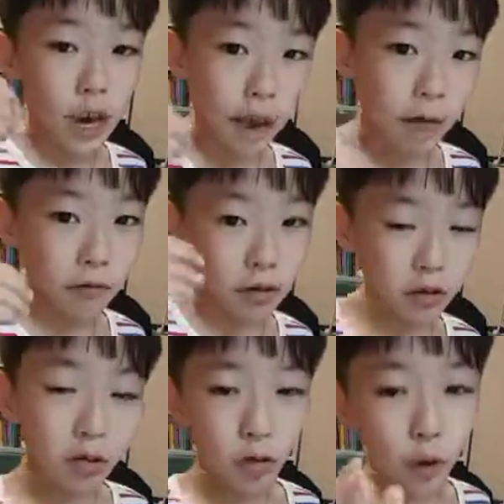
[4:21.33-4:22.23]
And
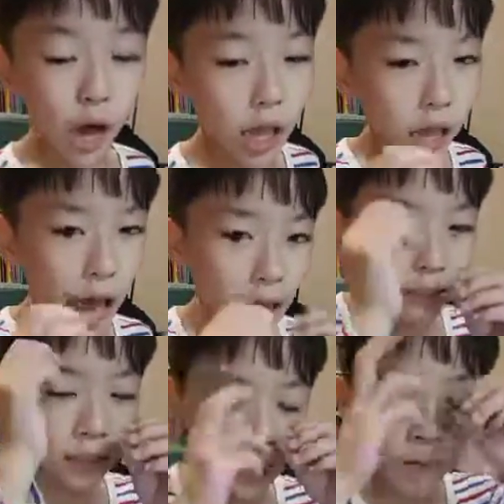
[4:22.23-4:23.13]
well,
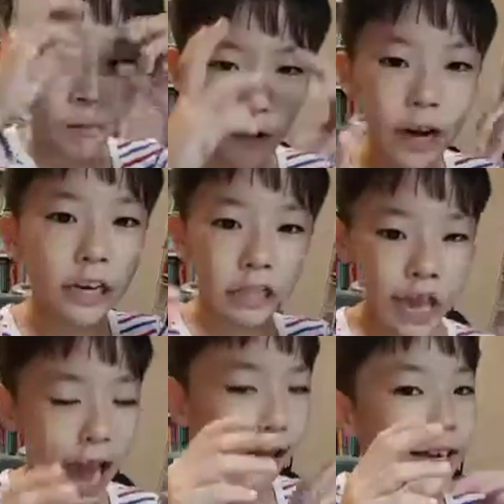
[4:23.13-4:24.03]
ask some riddles.
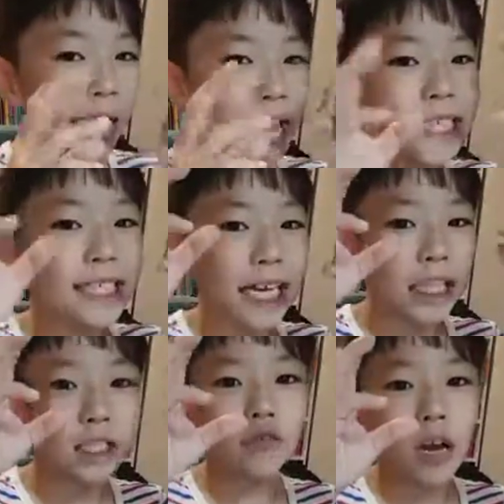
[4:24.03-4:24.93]
Okay,
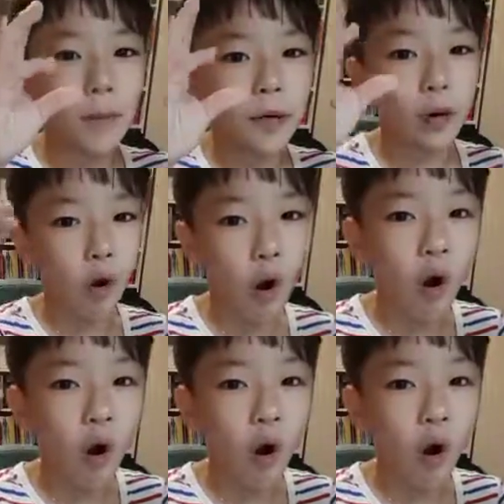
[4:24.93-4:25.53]
said the rabbit.